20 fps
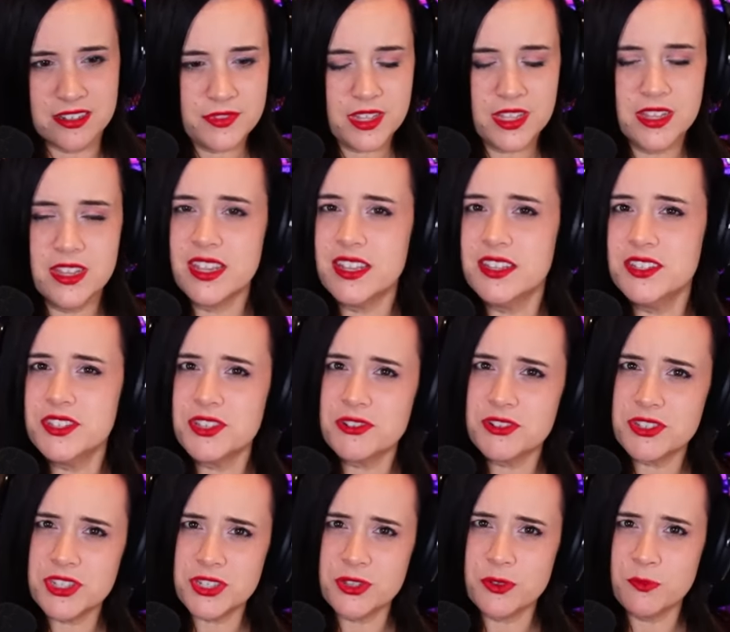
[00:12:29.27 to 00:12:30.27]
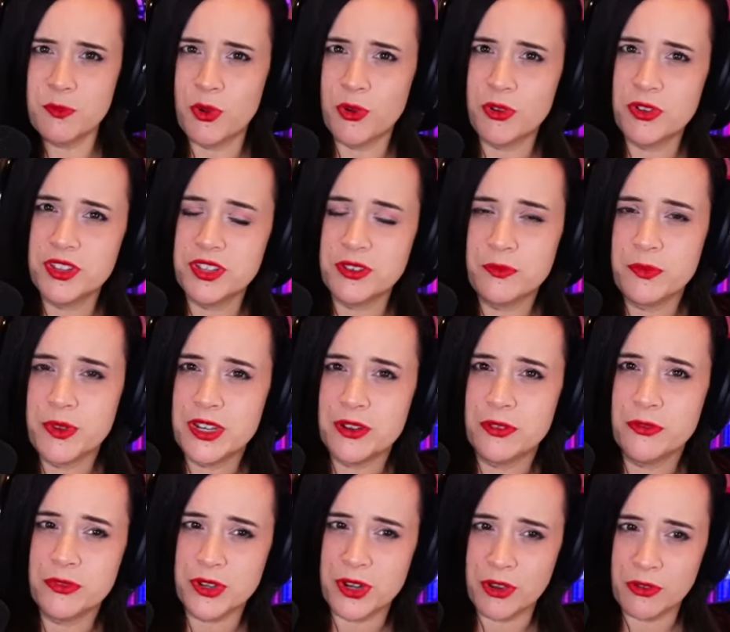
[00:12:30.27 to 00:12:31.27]
Like, is there still more that we
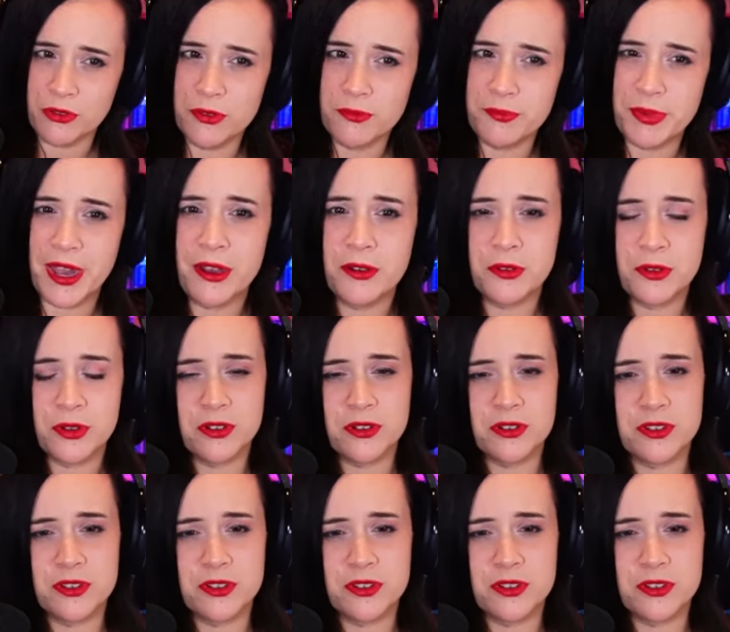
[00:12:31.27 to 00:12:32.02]
don't know about her?